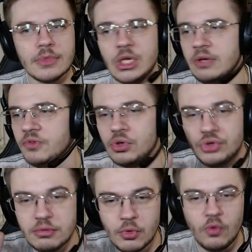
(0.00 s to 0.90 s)
If you
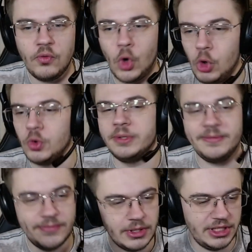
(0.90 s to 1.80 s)
remove all the
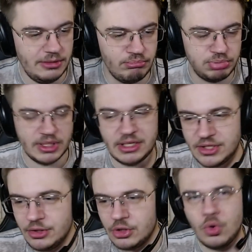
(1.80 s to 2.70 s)
fucking blood
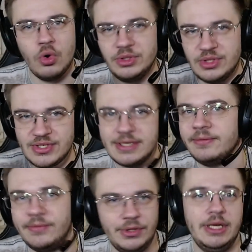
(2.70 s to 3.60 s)
and gore and
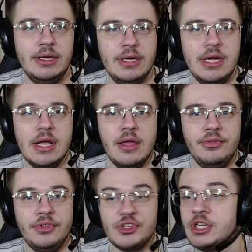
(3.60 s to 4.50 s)
suffering,
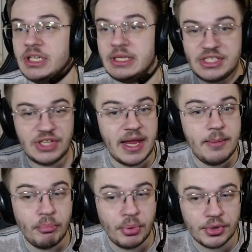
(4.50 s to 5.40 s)
there's gonna stay
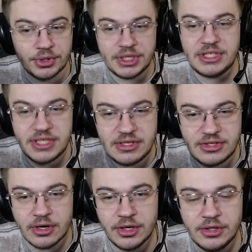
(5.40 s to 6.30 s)
pretty
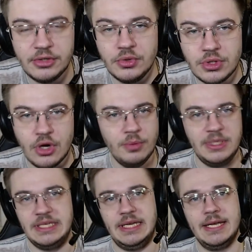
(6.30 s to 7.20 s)
darn good
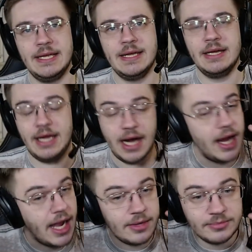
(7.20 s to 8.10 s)
comedy.
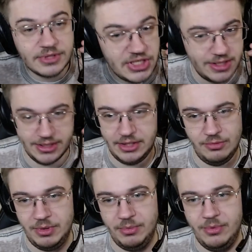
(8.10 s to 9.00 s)
I'm telling you,
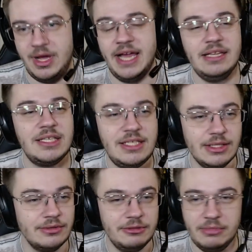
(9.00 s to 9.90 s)
people. I
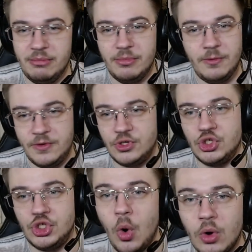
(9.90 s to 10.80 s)
still remember the
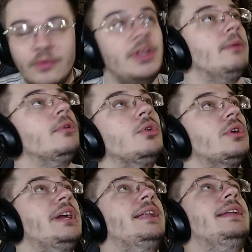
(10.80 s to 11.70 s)
joke of him
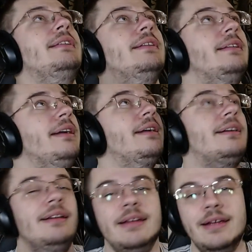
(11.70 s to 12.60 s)
looking at the
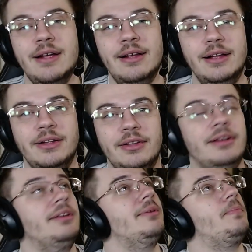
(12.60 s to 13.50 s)
uh,
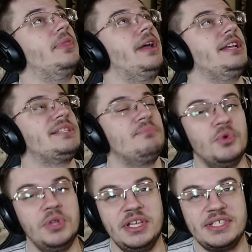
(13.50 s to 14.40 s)
nice
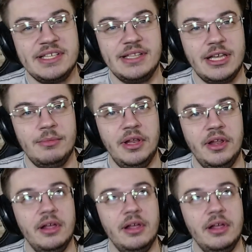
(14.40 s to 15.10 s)
moon. He says like Emilia,